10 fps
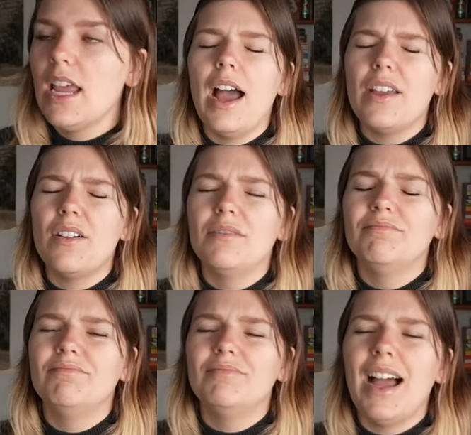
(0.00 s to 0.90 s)
I
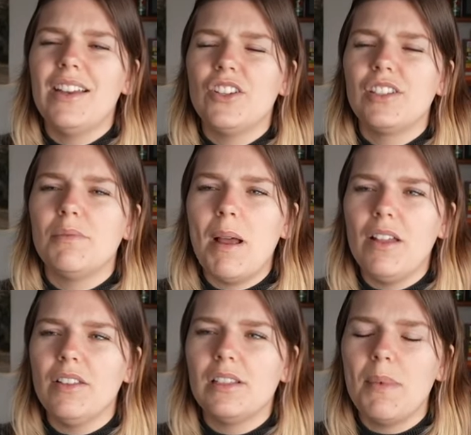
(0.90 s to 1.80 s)
go, I just
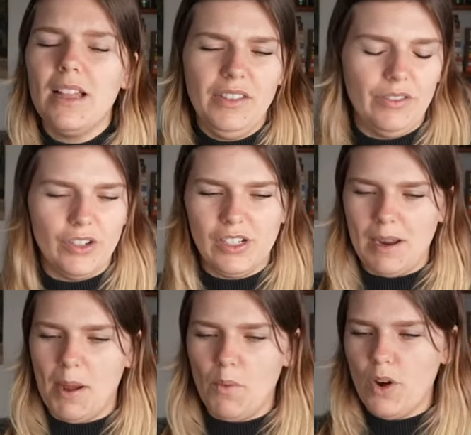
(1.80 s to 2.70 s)
smell the smell, and the first
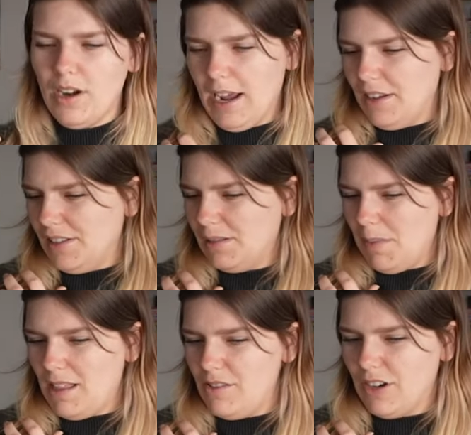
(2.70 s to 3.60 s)
time I wore it, I could
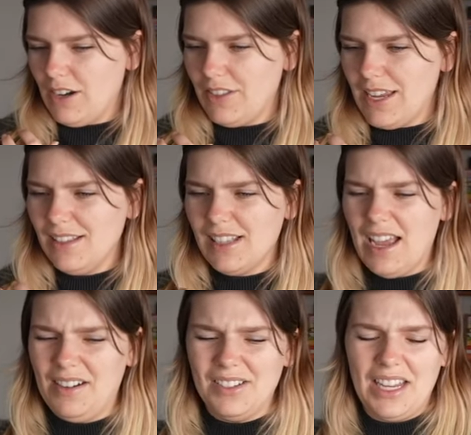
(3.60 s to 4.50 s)
smell it right on the
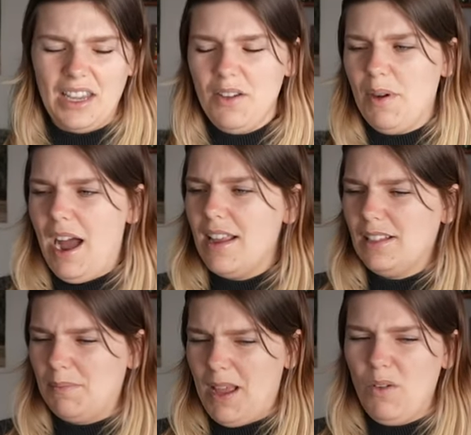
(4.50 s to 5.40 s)
inside, and I was like, ew, I
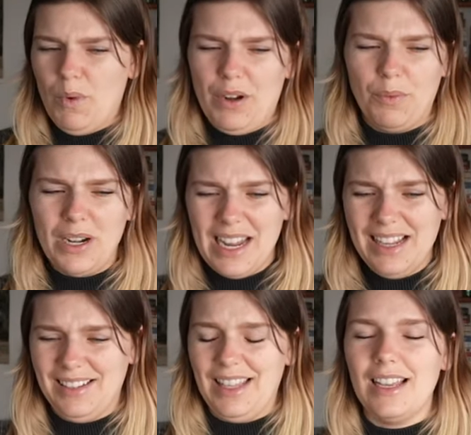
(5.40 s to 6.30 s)
smell weird, what
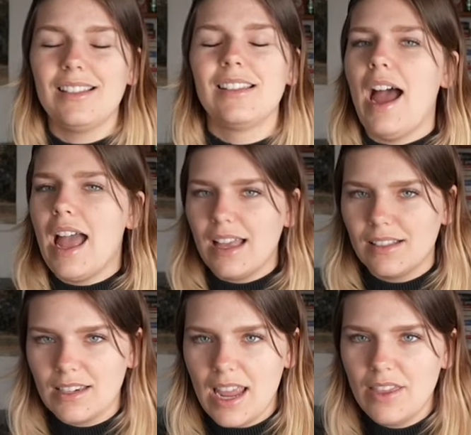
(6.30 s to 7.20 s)
is this? I
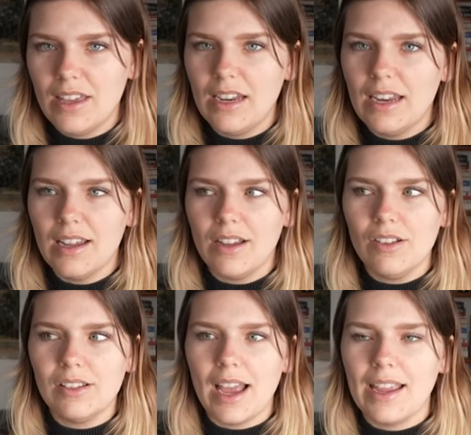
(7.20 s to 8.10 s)
asked Nathan, and he
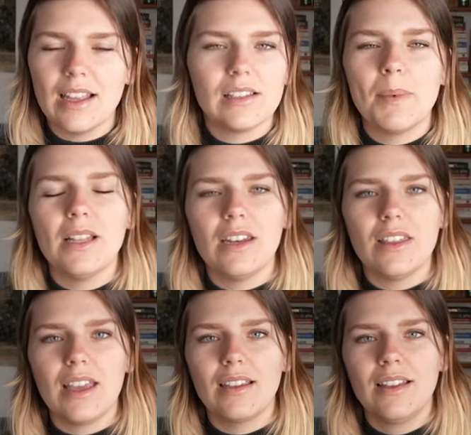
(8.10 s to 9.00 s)
goes, I can't smell
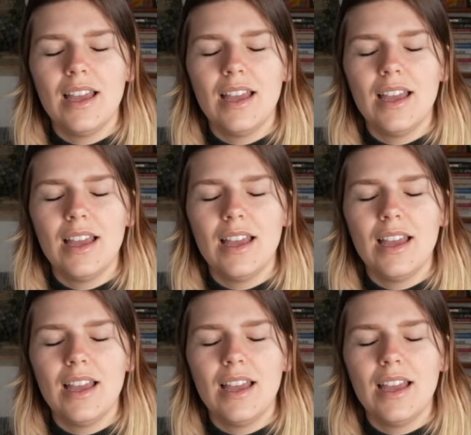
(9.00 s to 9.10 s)
anything.